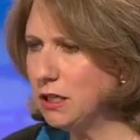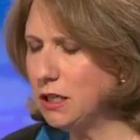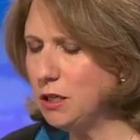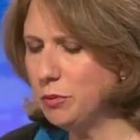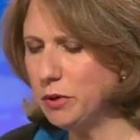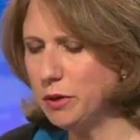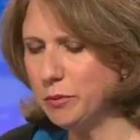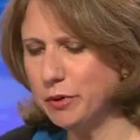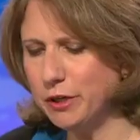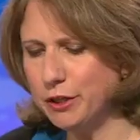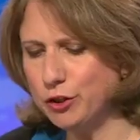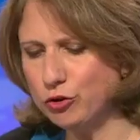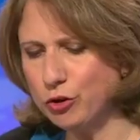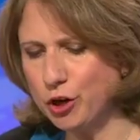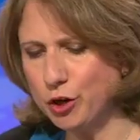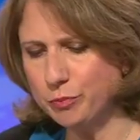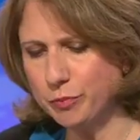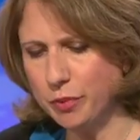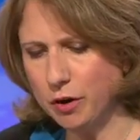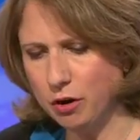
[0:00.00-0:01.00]
key people in your
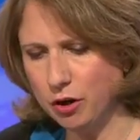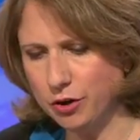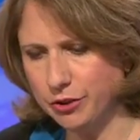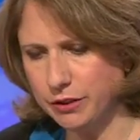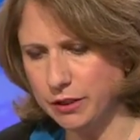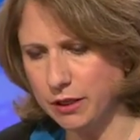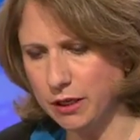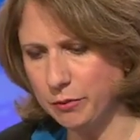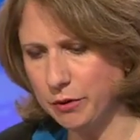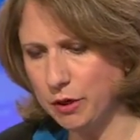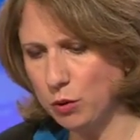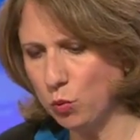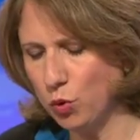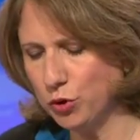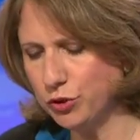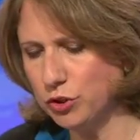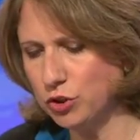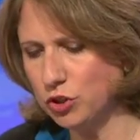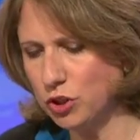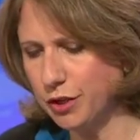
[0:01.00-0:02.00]
own party? I mean, it
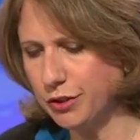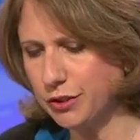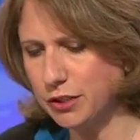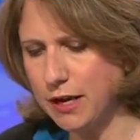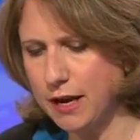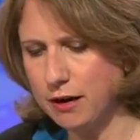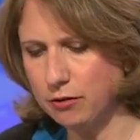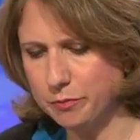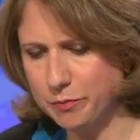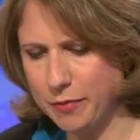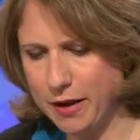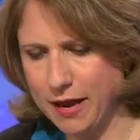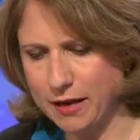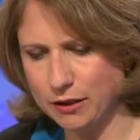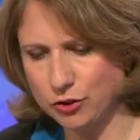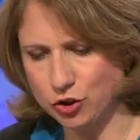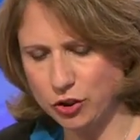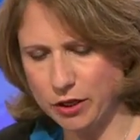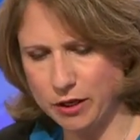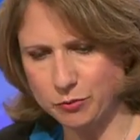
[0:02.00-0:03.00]
wasn't just Aaron
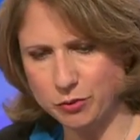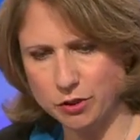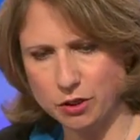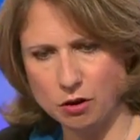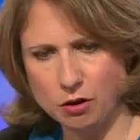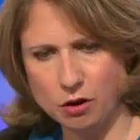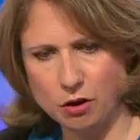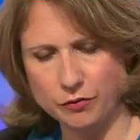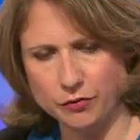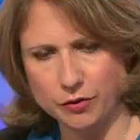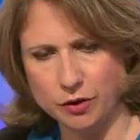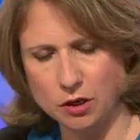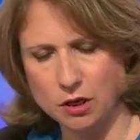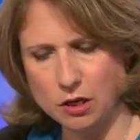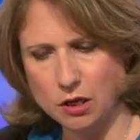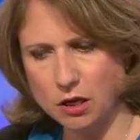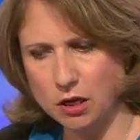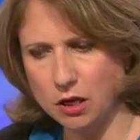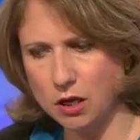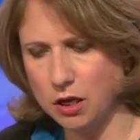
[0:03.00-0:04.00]
Banks. James Carver,
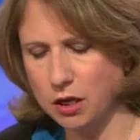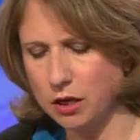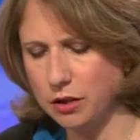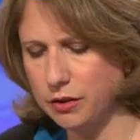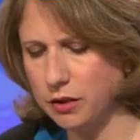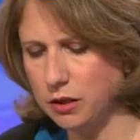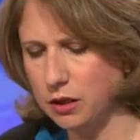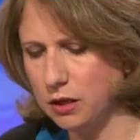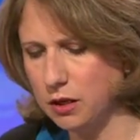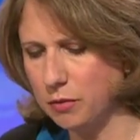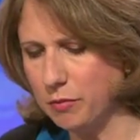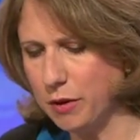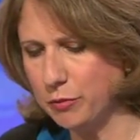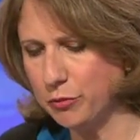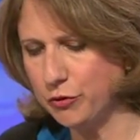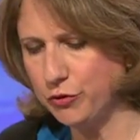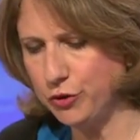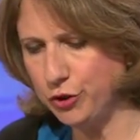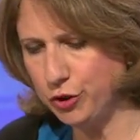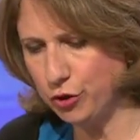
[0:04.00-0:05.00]
the
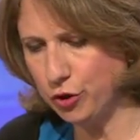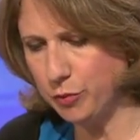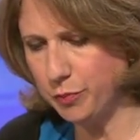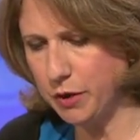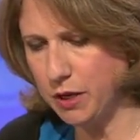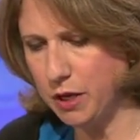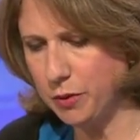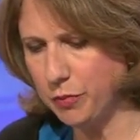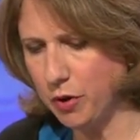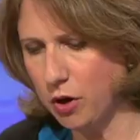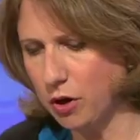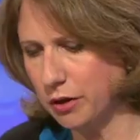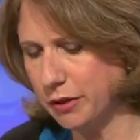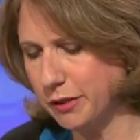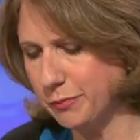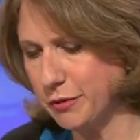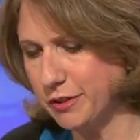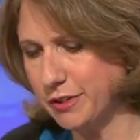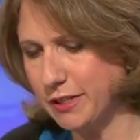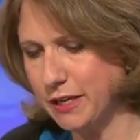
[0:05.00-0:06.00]
member of the European
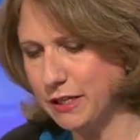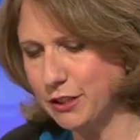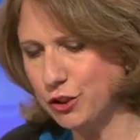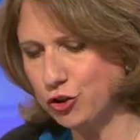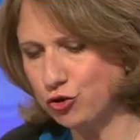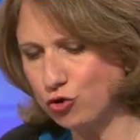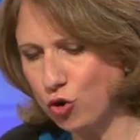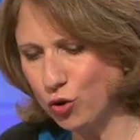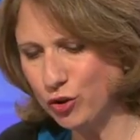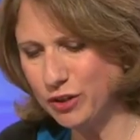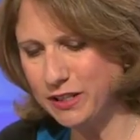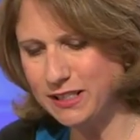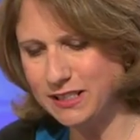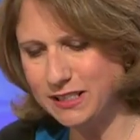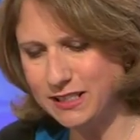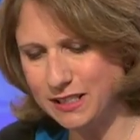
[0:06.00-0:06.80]
Parliament, said he strongly